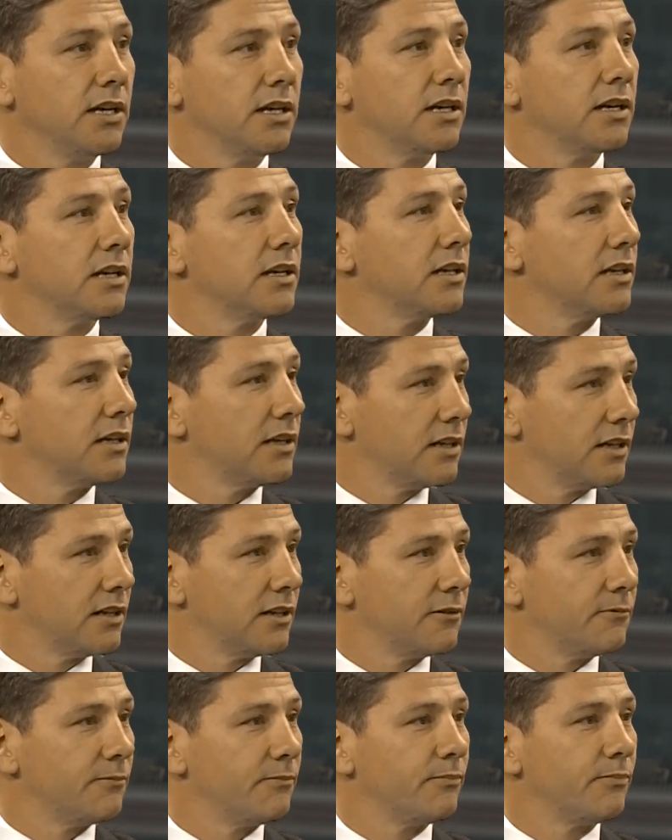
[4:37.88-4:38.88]
You're
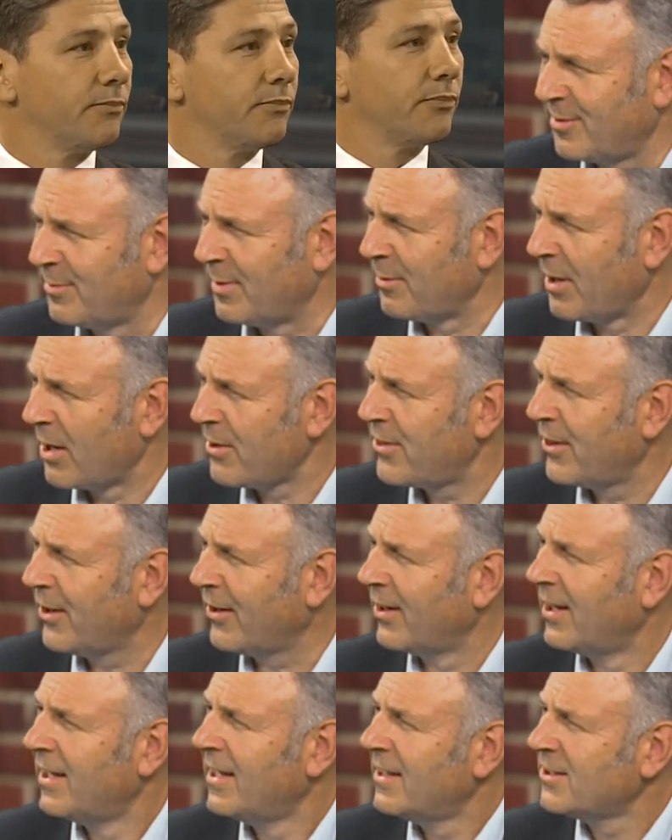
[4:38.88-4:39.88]
taking all the words out of my mouth
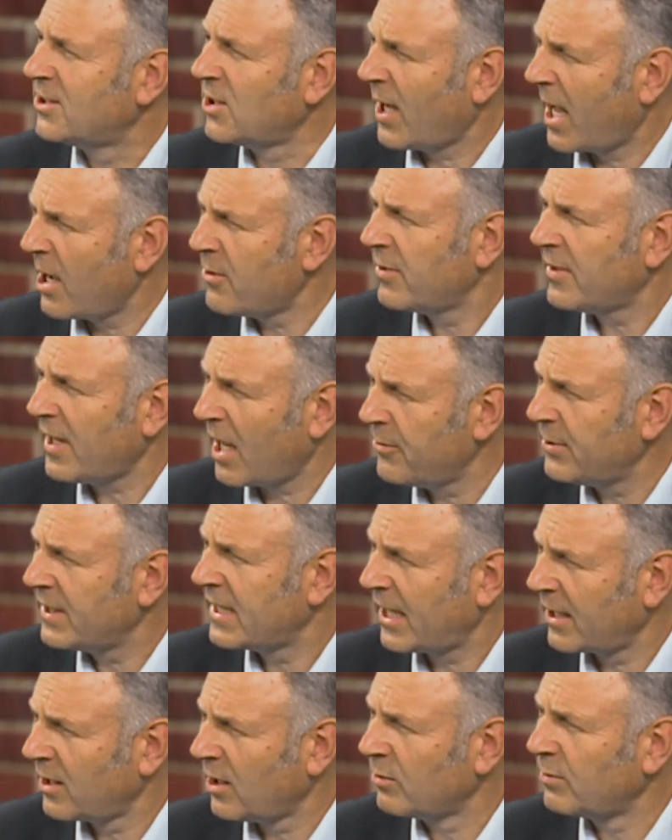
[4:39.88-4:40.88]
here. So how are
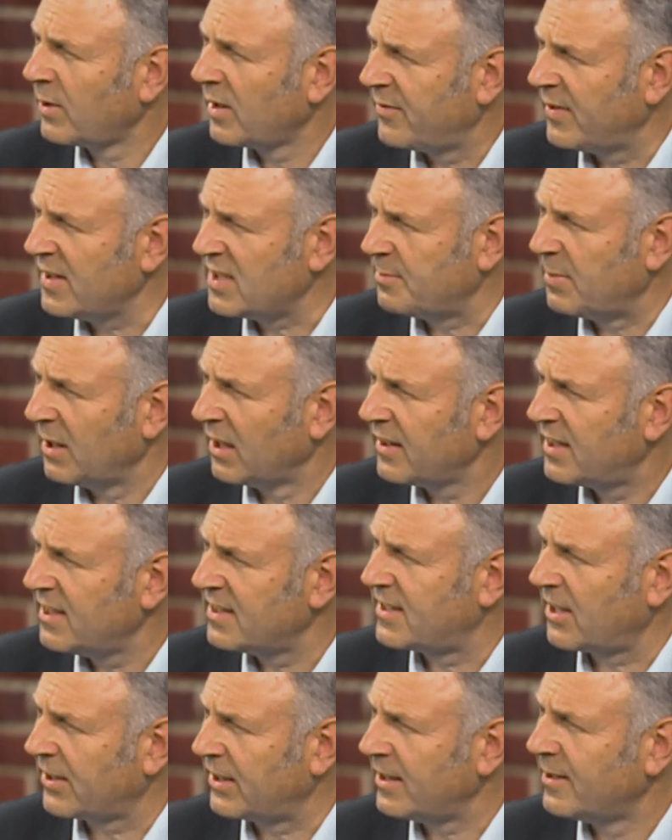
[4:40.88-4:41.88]
you getting on with the
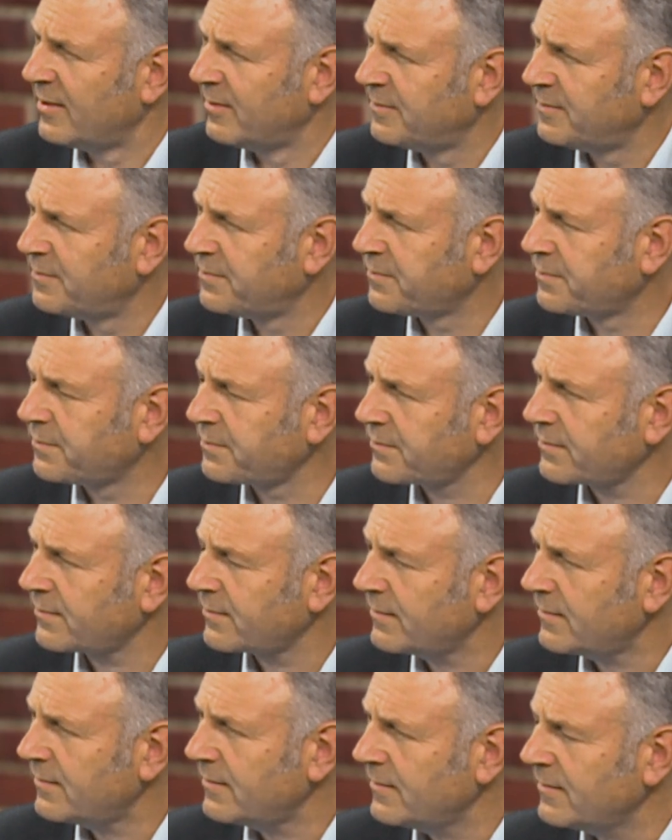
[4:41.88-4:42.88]
feasibility study? It's
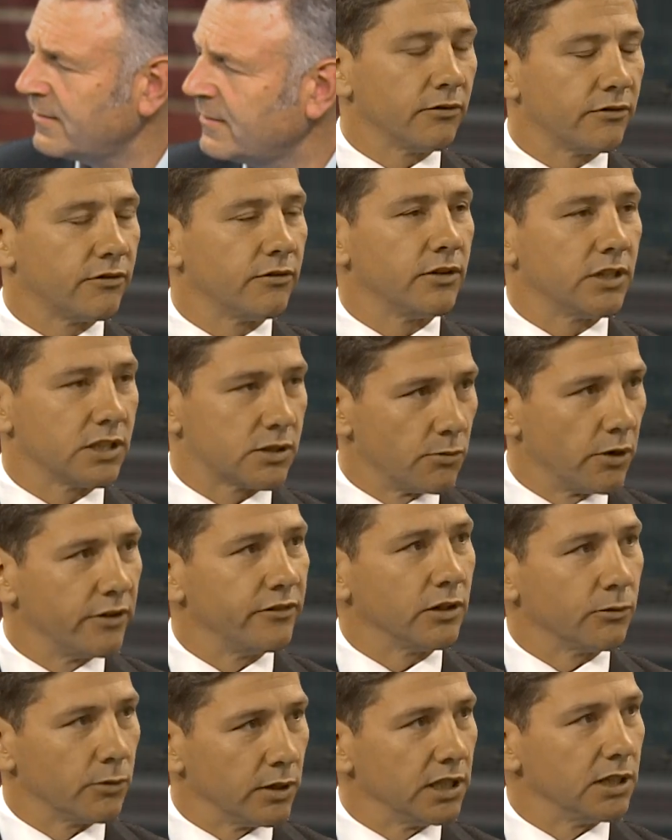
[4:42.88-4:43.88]
moving
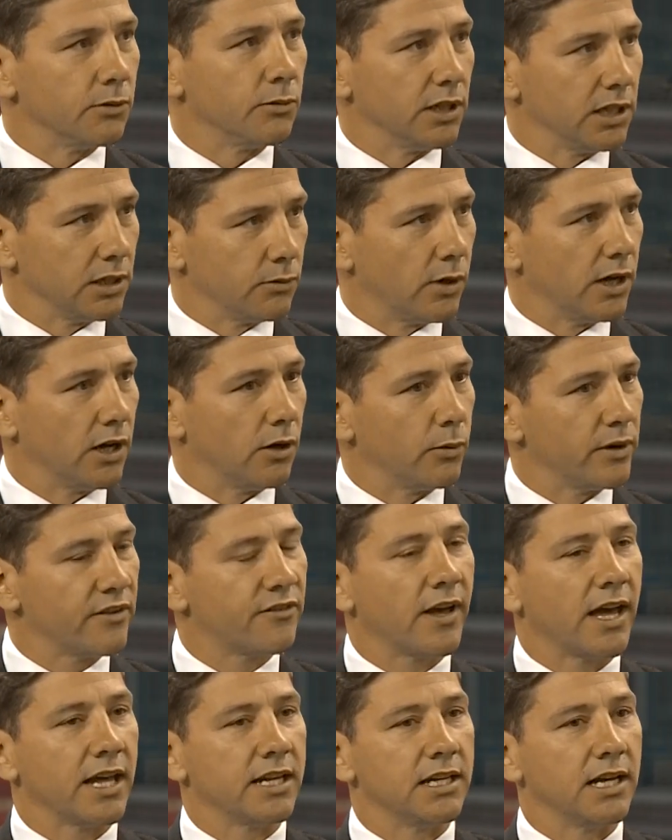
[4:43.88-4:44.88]
really, really well.
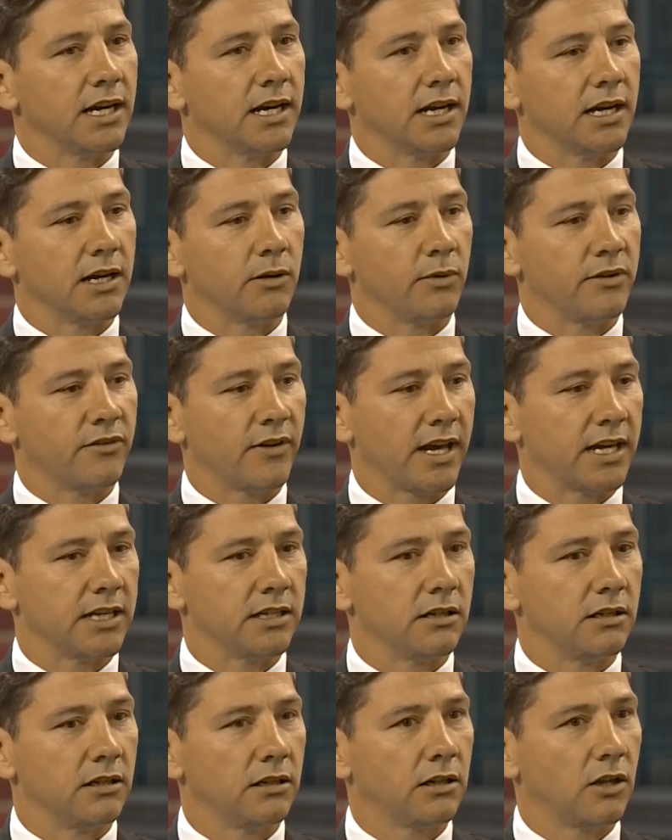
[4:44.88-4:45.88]
We've had
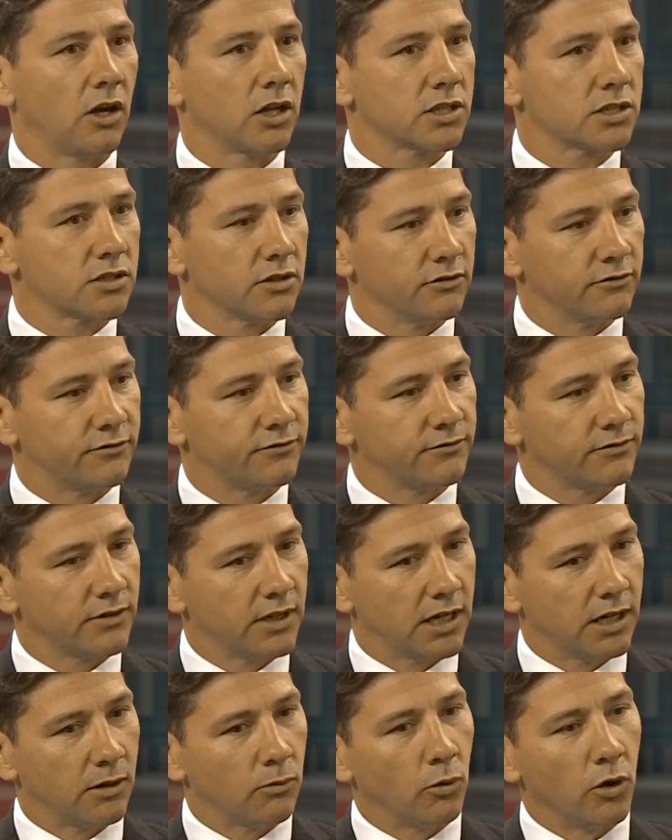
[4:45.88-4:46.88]
lots of
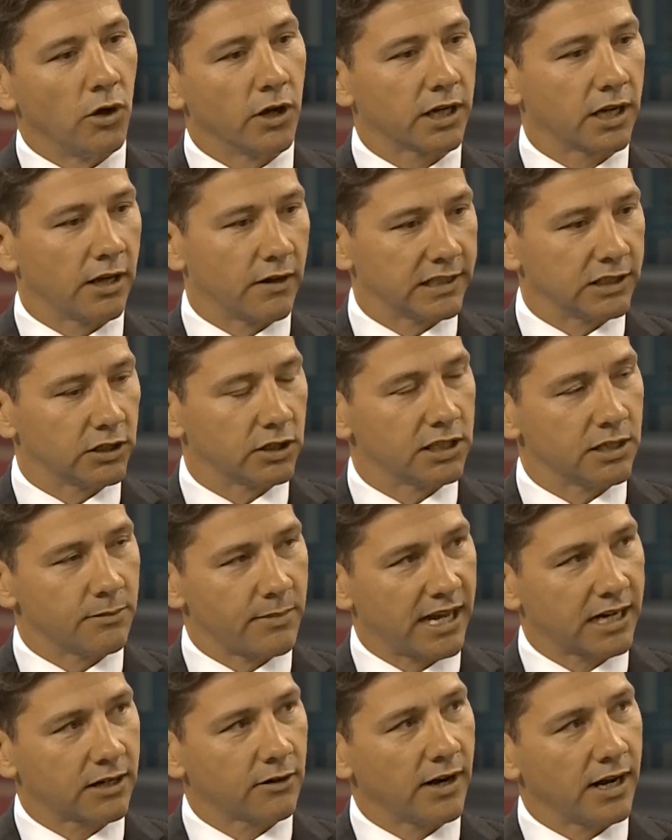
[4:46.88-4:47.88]
work going on in the
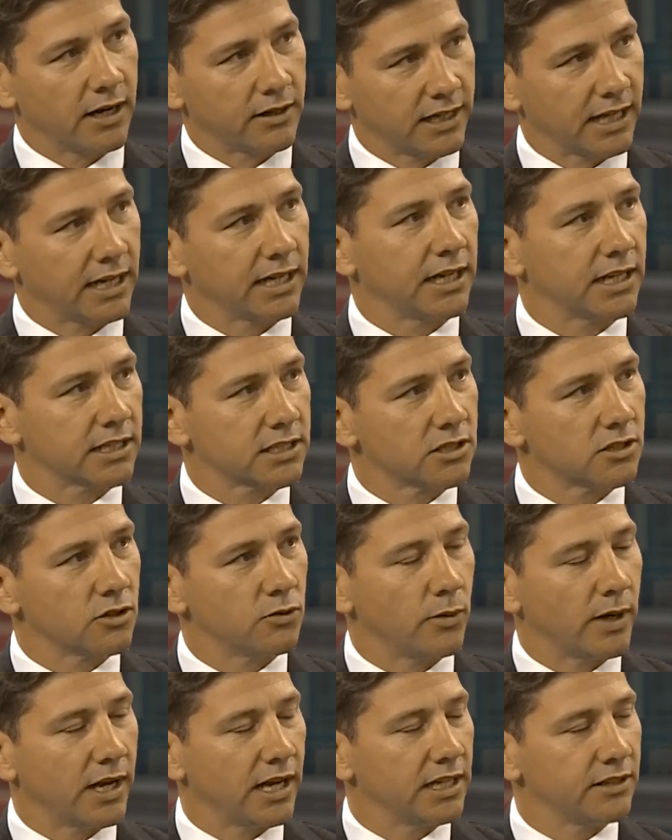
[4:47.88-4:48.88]
background, getting us
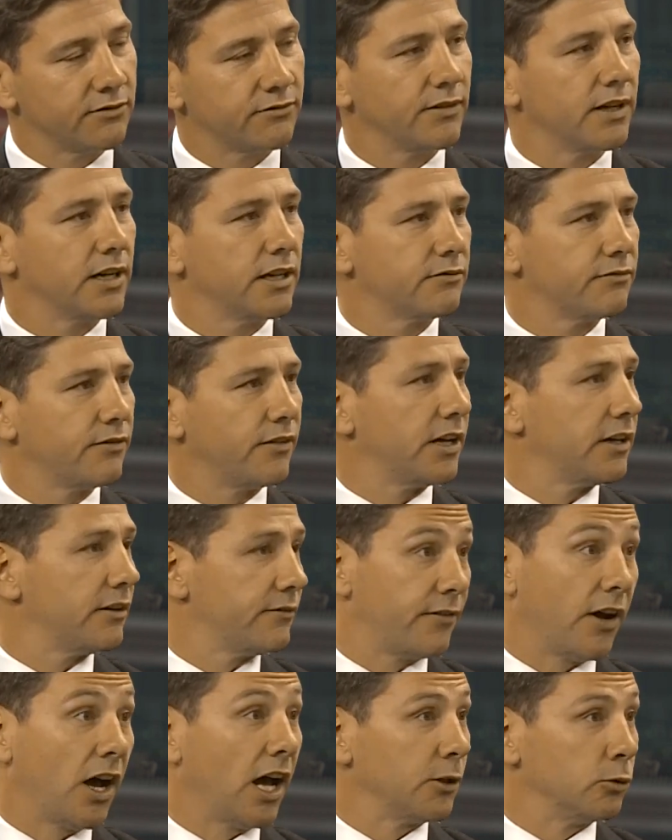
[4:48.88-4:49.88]
to a
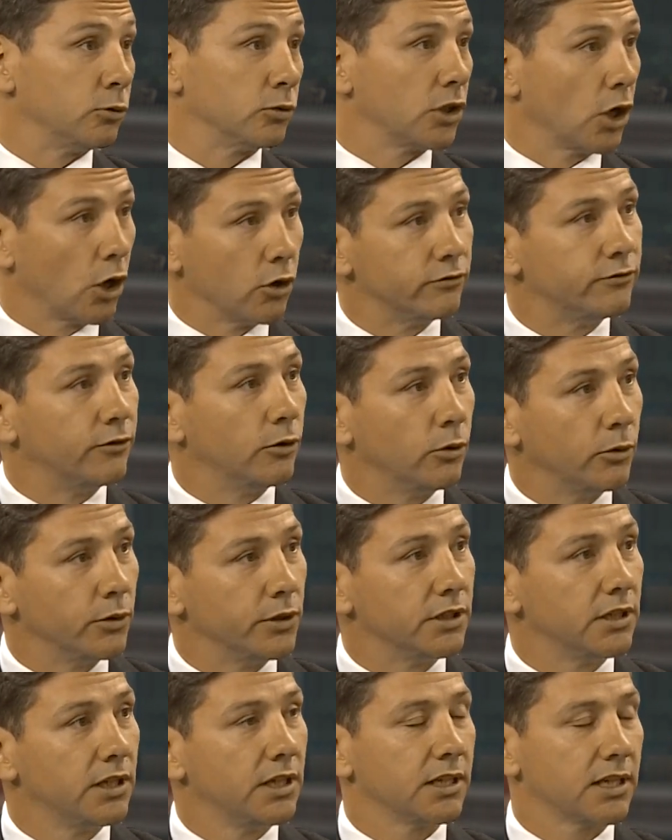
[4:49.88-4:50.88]
final
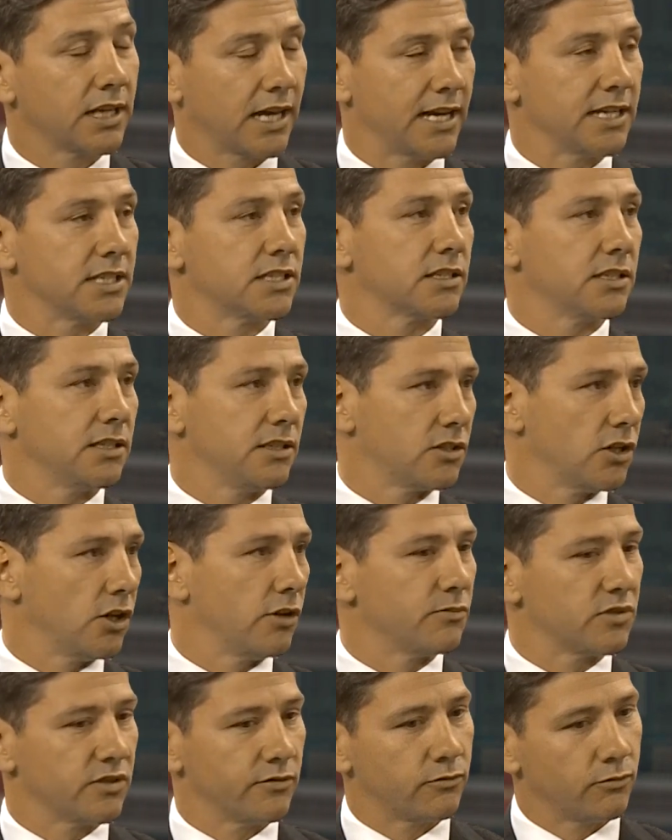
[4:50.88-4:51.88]
go-forward case in
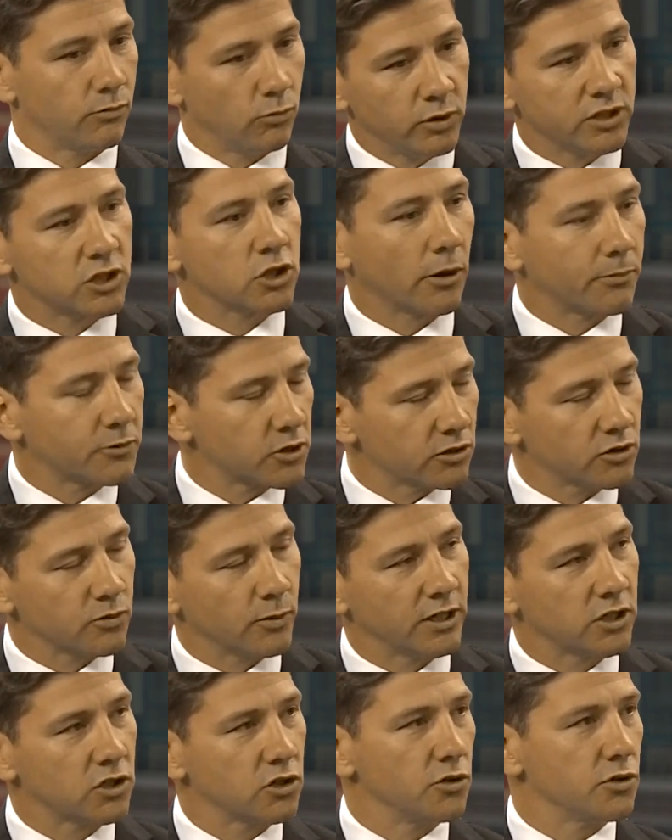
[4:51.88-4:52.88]
terms of which options
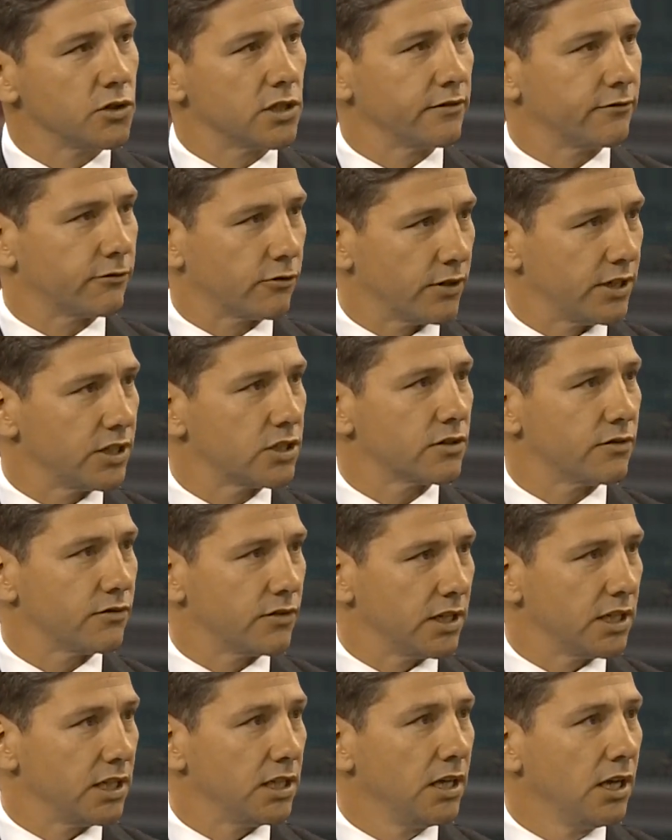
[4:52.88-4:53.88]
we're choosing for each of
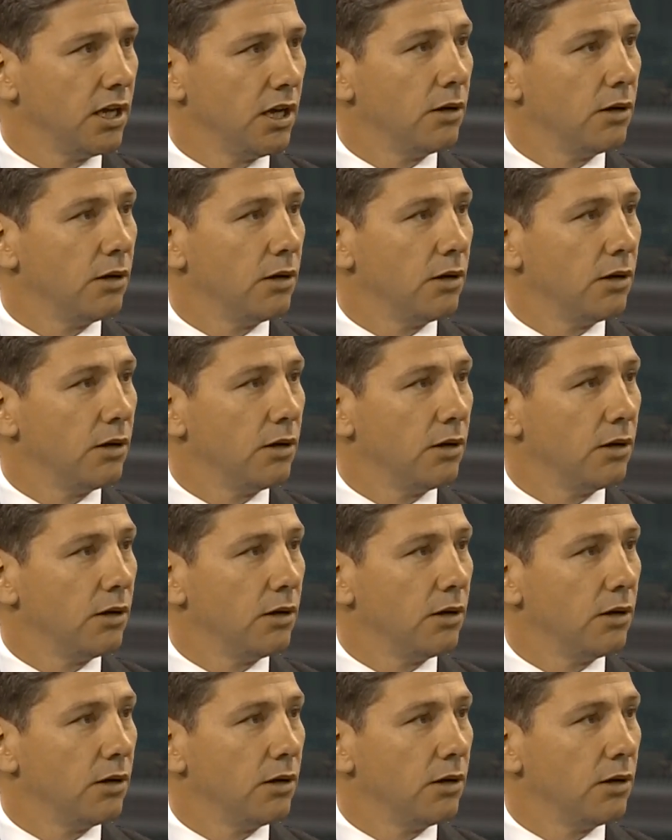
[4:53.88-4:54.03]
the